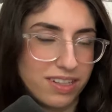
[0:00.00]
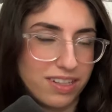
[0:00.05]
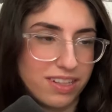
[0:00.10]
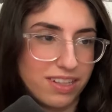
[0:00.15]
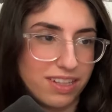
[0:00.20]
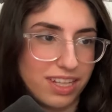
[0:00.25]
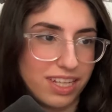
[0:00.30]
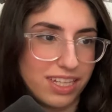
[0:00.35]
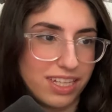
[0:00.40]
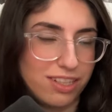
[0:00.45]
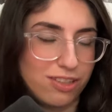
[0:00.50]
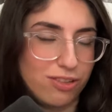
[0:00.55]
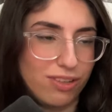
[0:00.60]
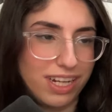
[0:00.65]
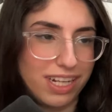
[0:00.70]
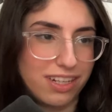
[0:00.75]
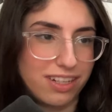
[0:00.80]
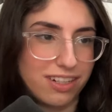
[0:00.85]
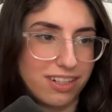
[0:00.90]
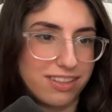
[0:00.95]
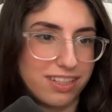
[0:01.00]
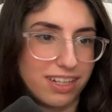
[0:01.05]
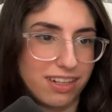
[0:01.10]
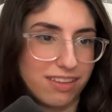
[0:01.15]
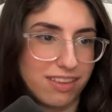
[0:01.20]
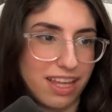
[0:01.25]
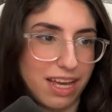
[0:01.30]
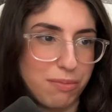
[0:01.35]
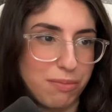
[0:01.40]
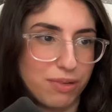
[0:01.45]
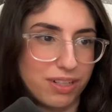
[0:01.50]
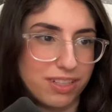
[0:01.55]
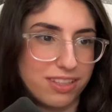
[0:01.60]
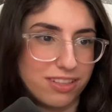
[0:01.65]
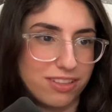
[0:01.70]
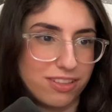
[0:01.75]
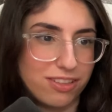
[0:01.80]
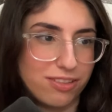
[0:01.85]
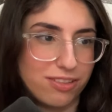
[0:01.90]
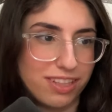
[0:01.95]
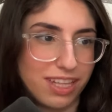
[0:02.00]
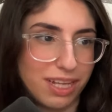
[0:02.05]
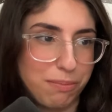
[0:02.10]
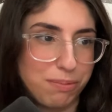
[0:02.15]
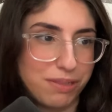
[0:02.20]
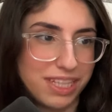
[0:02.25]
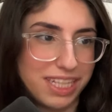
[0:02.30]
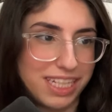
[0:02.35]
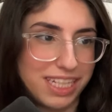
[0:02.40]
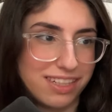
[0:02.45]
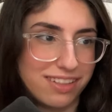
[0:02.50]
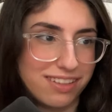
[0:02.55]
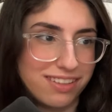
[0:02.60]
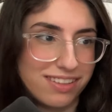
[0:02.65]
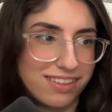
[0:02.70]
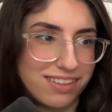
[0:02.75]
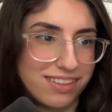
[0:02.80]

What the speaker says: Like, you ain't gonna tell them what to do. Like, please.